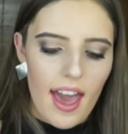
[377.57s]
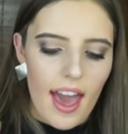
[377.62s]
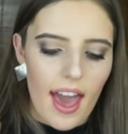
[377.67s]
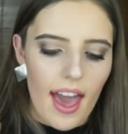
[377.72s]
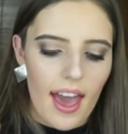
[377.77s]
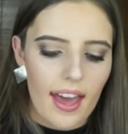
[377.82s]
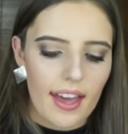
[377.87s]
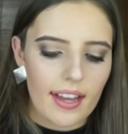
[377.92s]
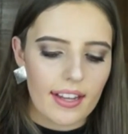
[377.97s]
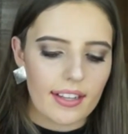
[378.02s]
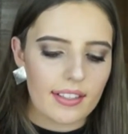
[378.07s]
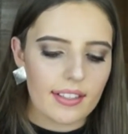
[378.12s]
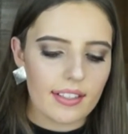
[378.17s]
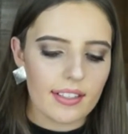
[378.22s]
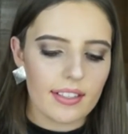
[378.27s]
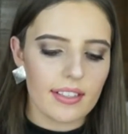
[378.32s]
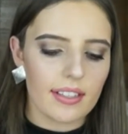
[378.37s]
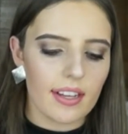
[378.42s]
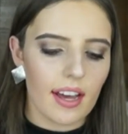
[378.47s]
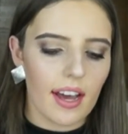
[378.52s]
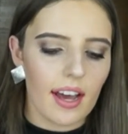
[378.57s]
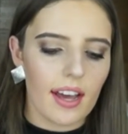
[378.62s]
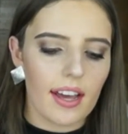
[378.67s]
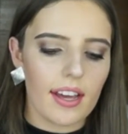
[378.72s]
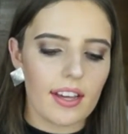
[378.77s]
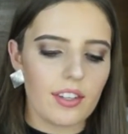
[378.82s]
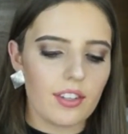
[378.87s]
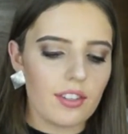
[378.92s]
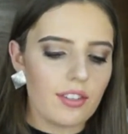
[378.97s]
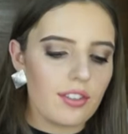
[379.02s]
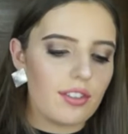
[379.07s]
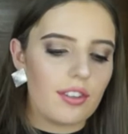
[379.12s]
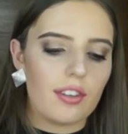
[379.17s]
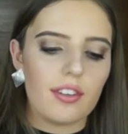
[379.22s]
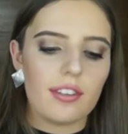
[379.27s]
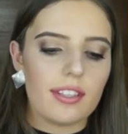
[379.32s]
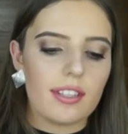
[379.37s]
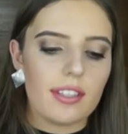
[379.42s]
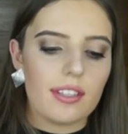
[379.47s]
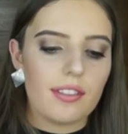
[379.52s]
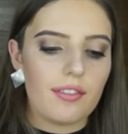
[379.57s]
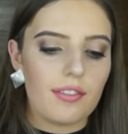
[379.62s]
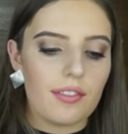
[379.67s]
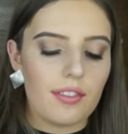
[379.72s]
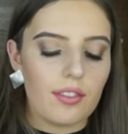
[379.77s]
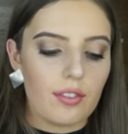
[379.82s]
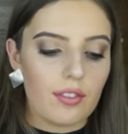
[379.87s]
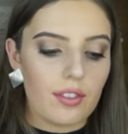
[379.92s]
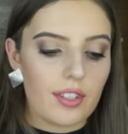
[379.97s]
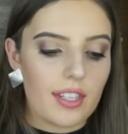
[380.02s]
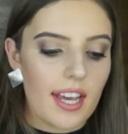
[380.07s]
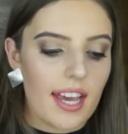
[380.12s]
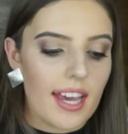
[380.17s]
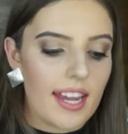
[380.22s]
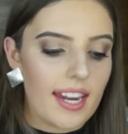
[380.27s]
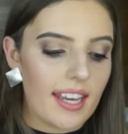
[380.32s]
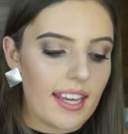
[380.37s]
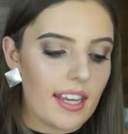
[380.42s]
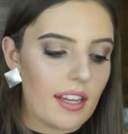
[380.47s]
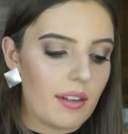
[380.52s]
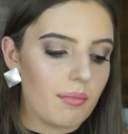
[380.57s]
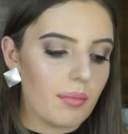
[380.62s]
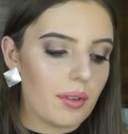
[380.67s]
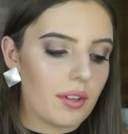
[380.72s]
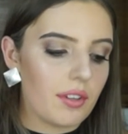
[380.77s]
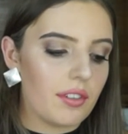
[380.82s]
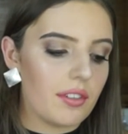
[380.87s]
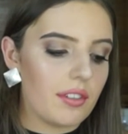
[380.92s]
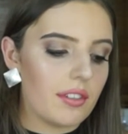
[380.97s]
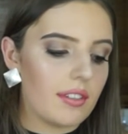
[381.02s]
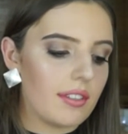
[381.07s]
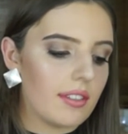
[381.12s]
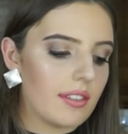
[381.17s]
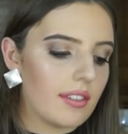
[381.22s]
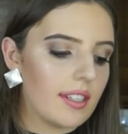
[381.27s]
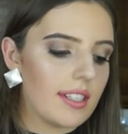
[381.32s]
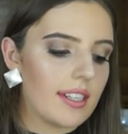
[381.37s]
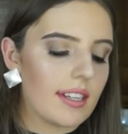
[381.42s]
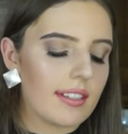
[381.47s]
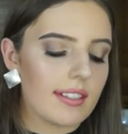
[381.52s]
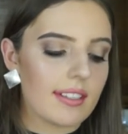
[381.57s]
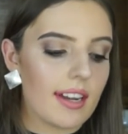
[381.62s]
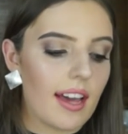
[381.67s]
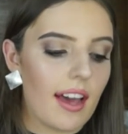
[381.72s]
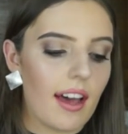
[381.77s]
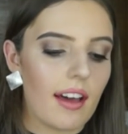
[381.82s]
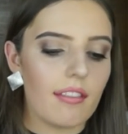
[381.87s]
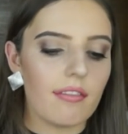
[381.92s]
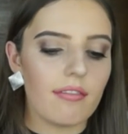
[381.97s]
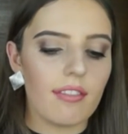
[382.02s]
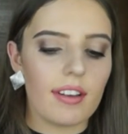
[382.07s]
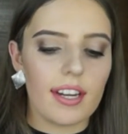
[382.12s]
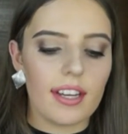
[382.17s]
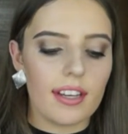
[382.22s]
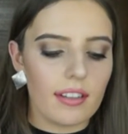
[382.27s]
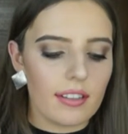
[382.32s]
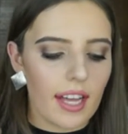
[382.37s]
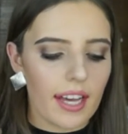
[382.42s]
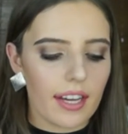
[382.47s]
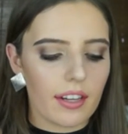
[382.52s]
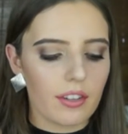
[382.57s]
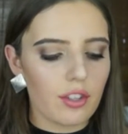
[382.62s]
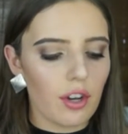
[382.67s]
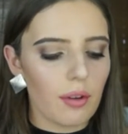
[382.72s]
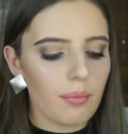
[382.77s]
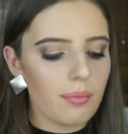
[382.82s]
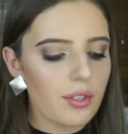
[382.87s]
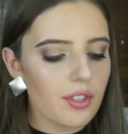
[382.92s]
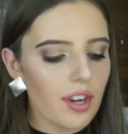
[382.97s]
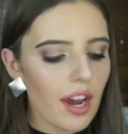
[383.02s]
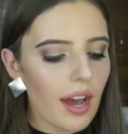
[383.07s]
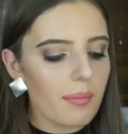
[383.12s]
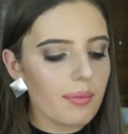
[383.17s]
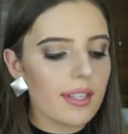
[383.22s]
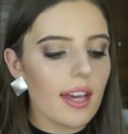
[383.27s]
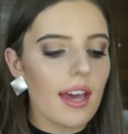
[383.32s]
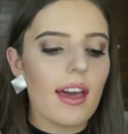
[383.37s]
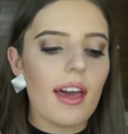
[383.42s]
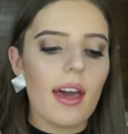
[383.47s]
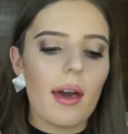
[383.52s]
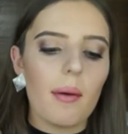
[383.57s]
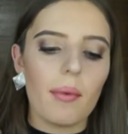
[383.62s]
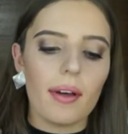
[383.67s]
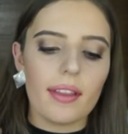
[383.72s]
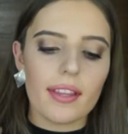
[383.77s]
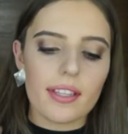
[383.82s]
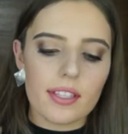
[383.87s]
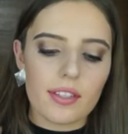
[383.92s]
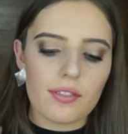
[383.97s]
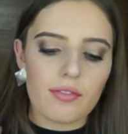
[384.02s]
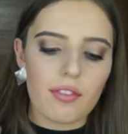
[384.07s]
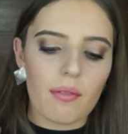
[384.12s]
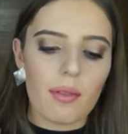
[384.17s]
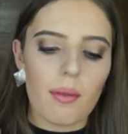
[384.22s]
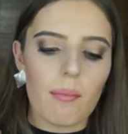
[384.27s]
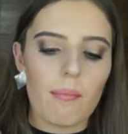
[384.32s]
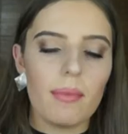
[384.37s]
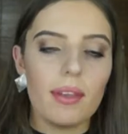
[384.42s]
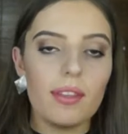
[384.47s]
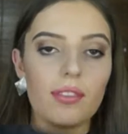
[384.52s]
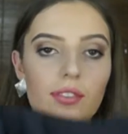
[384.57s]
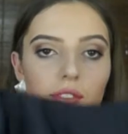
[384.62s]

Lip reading: and I just use this for tanning in because it doesn't have any like top straps. But this is from the Myth